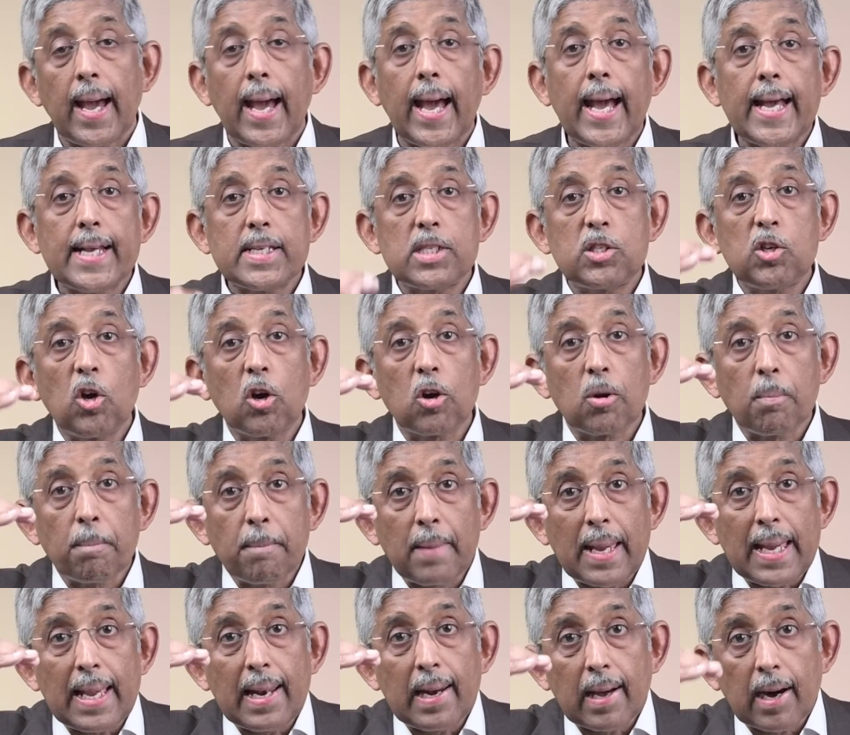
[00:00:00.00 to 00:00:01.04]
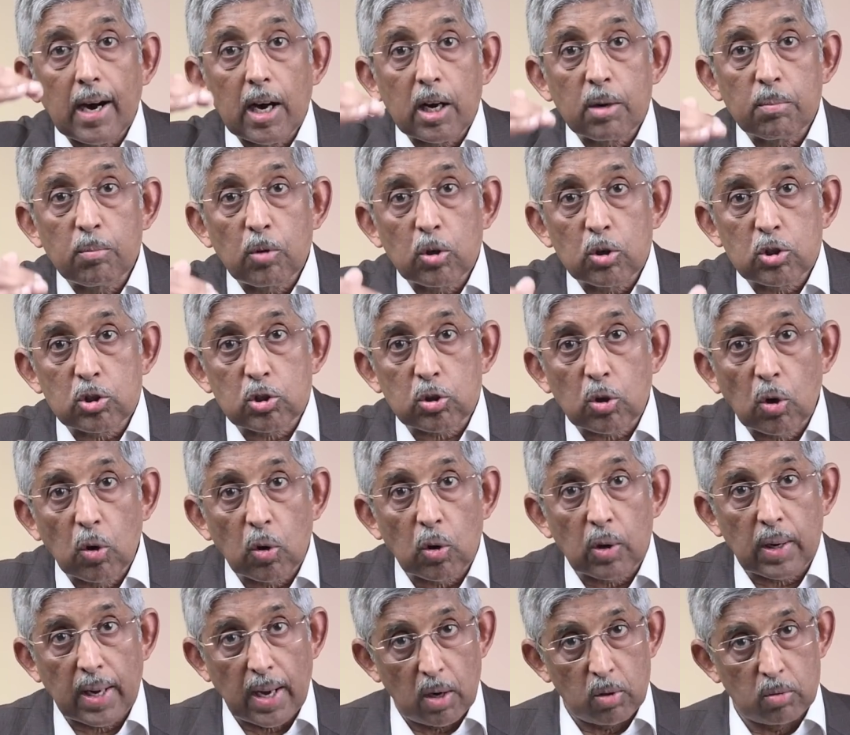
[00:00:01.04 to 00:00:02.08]
As your male hormones
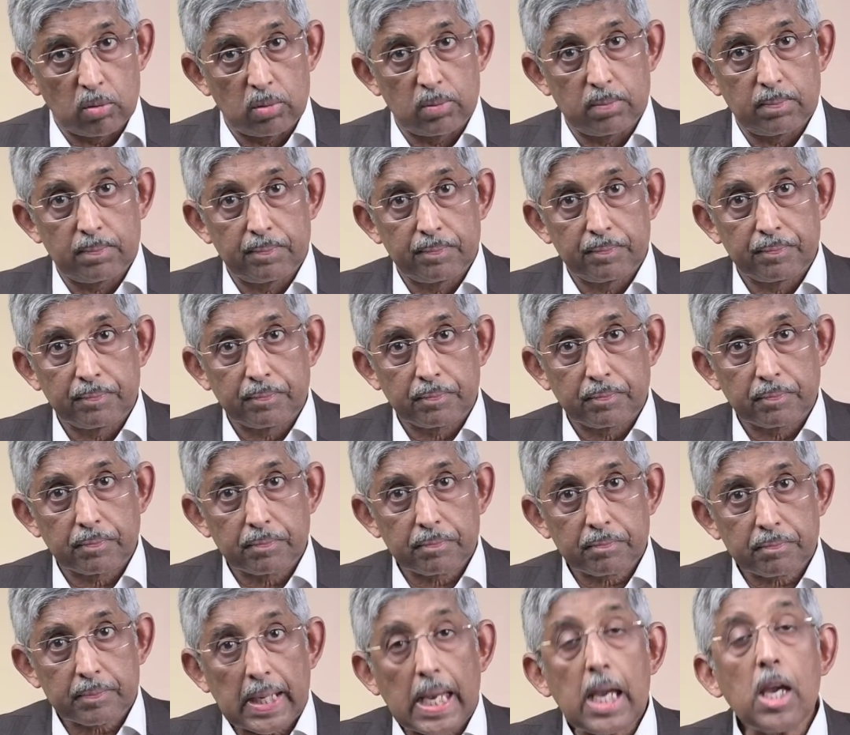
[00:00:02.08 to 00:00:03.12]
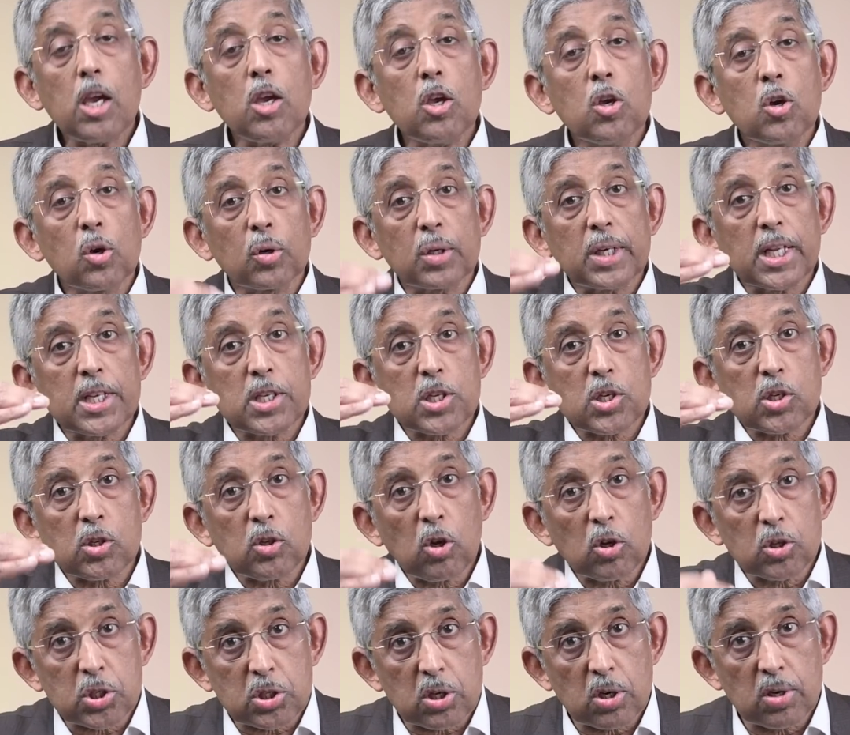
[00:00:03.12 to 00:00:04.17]
go down, your
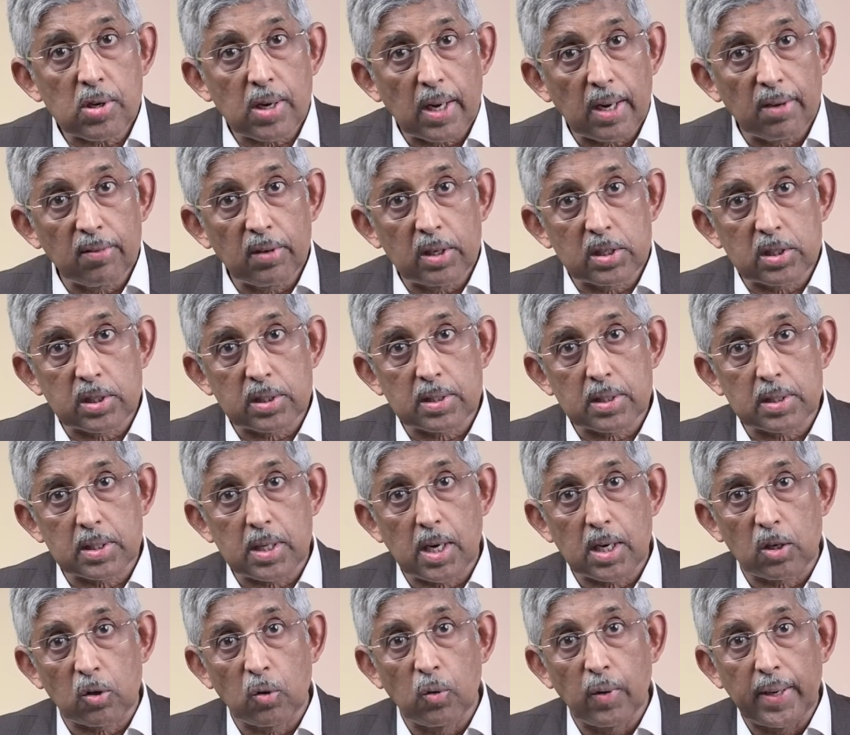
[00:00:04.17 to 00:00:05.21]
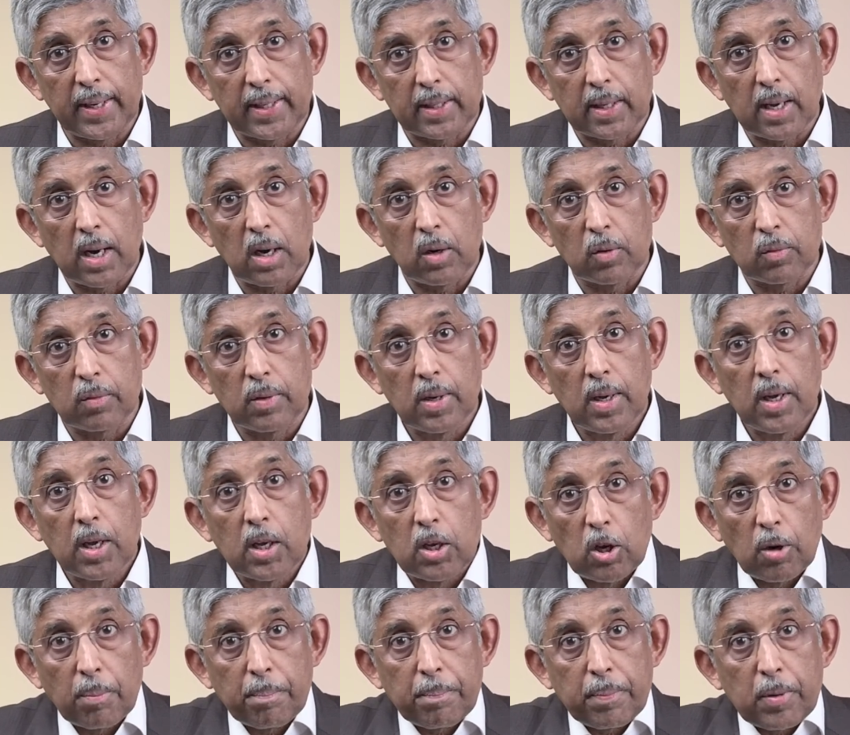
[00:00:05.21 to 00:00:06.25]
testosterone levels start going down,
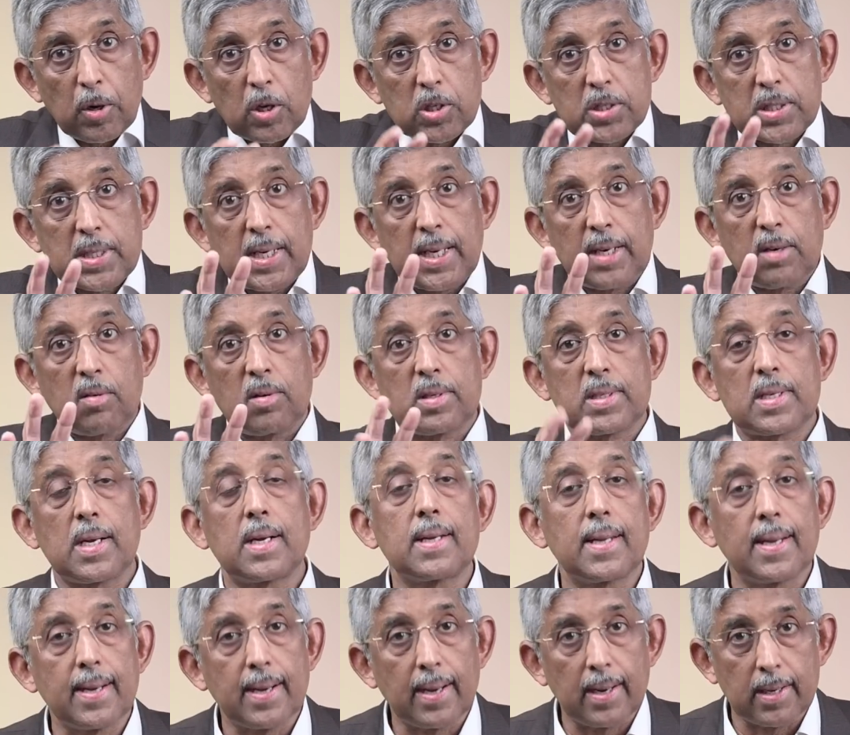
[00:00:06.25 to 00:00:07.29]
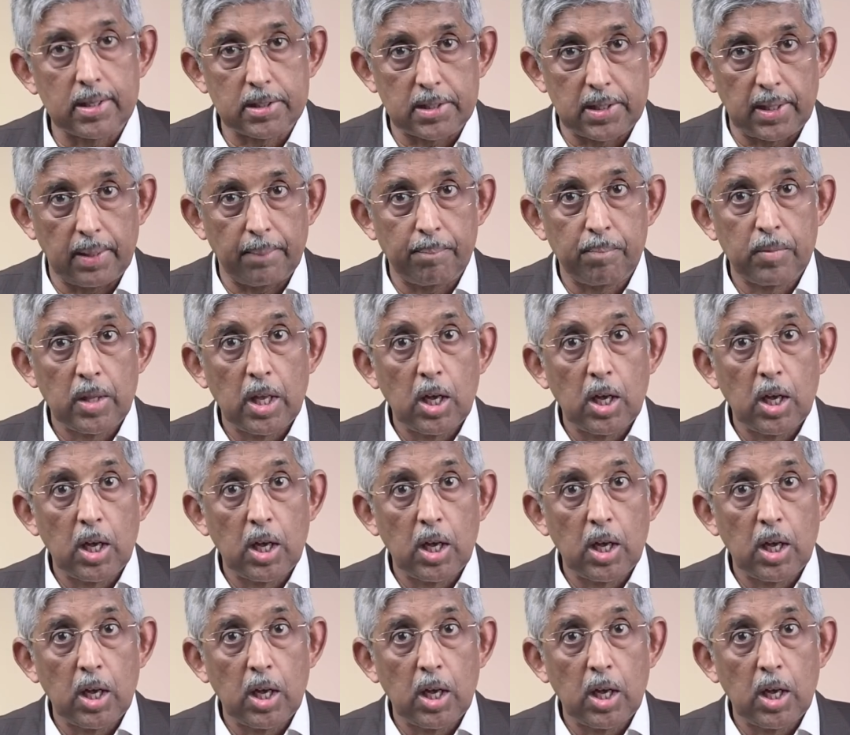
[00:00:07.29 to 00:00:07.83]
your prostate will start enlarging.